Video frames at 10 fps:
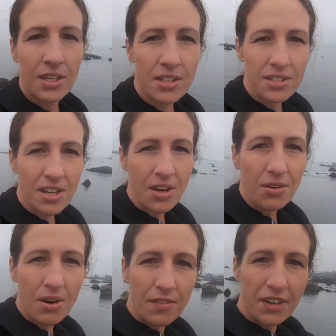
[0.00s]

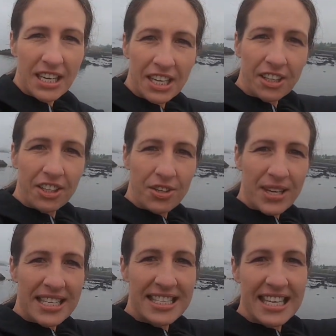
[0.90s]
So over here you
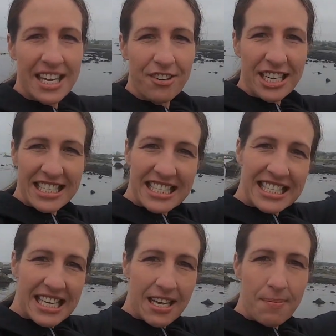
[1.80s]
can see Crescent
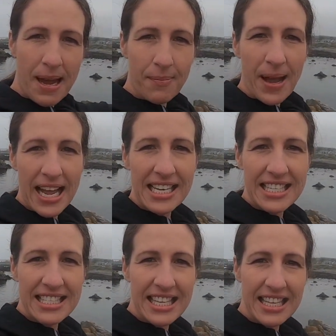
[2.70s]
City back behind
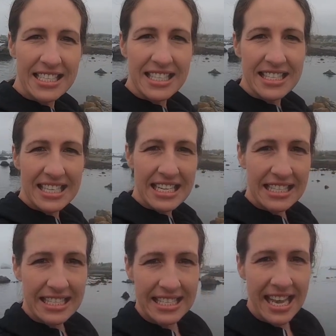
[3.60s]
us in the
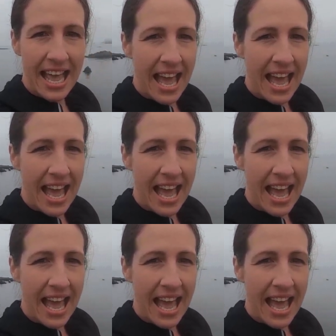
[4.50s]
distance,